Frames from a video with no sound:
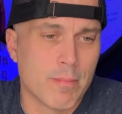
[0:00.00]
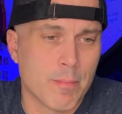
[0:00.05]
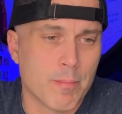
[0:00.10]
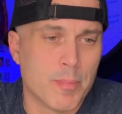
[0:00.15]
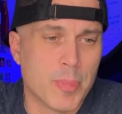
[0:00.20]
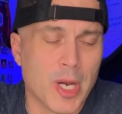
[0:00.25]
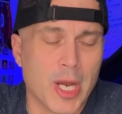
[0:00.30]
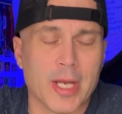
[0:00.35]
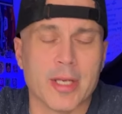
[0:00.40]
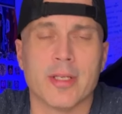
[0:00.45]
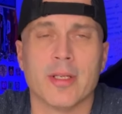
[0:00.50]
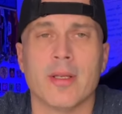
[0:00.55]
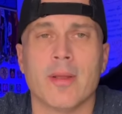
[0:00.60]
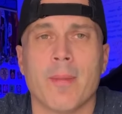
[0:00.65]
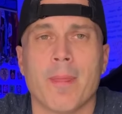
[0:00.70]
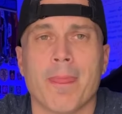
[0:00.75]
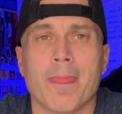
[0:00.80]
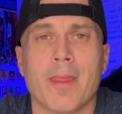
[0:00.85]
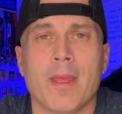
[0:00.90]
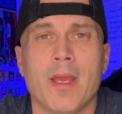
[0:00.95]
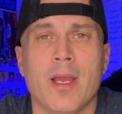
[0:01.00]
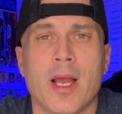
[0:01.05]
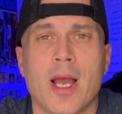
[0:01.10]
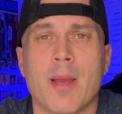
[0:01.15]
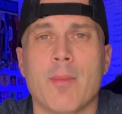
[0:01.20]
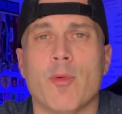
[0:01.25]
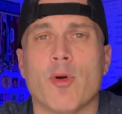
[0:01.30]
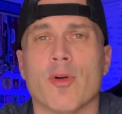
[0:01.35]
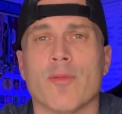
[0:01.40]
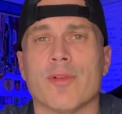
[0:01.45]
But
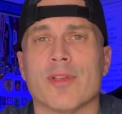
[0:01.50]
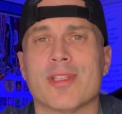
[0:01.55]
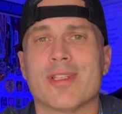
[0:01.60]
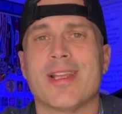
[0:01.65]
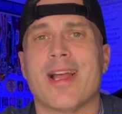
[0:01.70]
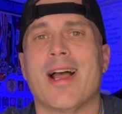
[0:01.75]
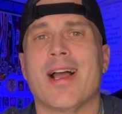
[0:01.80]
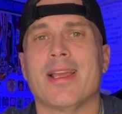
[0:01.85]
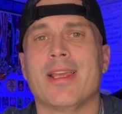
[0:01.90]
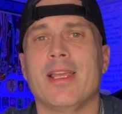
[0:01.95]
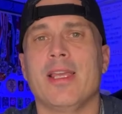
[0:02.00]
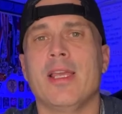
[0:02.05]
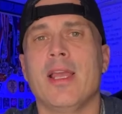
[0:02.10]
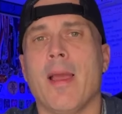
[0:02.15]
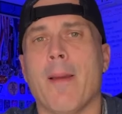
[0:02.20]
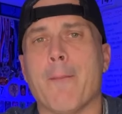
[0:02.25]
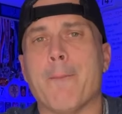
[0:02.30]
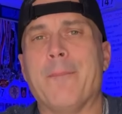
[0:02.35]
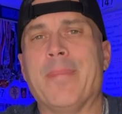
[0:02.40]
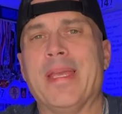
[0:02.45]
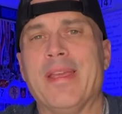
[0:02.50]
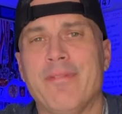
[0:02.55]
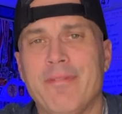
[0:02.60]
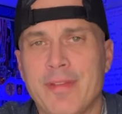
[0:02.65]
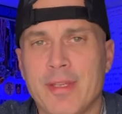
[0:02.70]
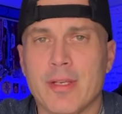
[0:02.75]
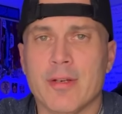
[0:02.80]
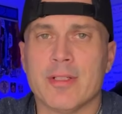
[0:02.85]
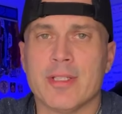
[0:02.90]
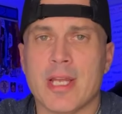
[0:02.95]
I'm more of a stocky,
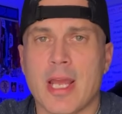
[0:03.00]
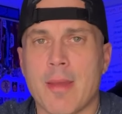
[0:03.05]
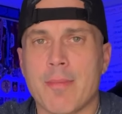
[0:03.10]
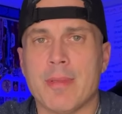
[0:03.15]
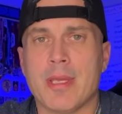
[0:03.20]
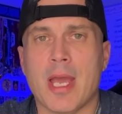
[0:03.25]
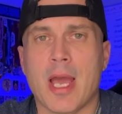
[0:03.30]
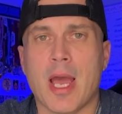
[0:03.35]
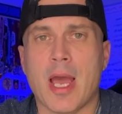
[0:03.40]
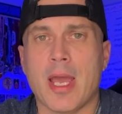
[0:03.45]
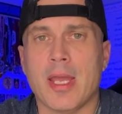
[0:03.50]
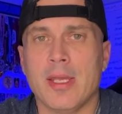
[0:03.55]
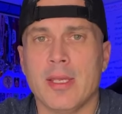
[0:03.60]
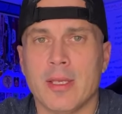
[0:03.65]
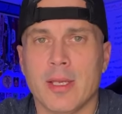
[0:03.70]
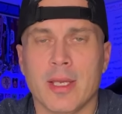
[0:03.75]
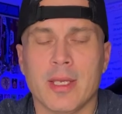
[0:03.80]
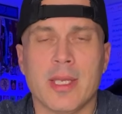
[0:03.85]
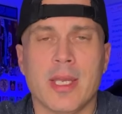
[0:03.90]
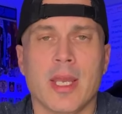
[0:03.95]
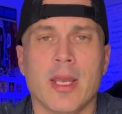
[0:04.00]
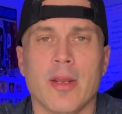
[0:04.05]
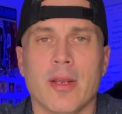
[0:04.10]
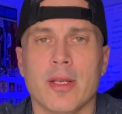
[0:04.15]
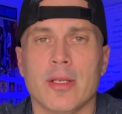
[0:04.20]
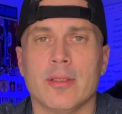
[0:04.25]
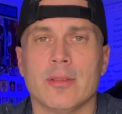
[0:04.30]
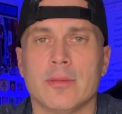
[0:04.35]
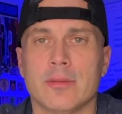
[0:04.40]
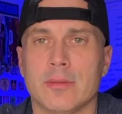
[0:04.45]
beefier type guy.
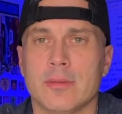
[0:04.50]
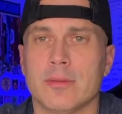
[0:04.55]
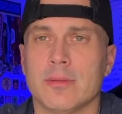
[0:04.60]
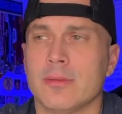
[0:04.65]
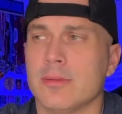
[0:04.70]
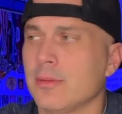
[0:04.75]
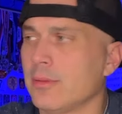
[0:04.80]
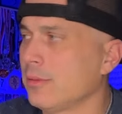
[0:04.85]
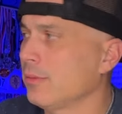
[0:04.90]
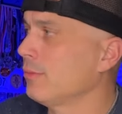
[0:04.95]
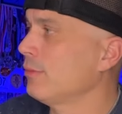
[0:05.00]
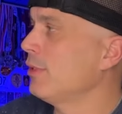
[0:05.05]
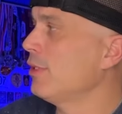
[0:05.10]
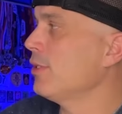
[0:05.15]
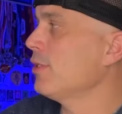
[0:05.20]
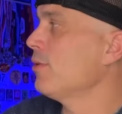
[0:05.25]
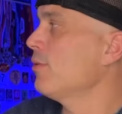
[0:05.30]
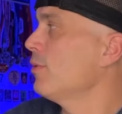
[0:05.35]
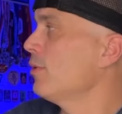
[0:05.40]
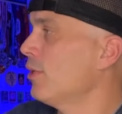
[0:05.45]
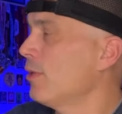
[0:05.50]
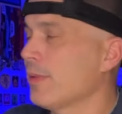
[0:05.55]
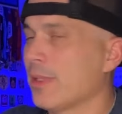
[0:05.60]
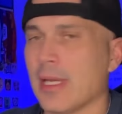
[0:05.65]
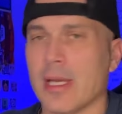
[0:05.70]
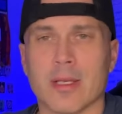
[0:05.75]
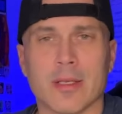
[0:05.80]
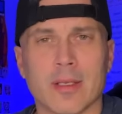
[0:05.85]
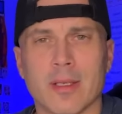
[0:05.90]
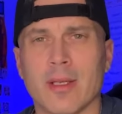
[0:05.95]
What is going on? We
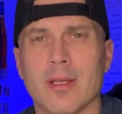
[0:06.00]
got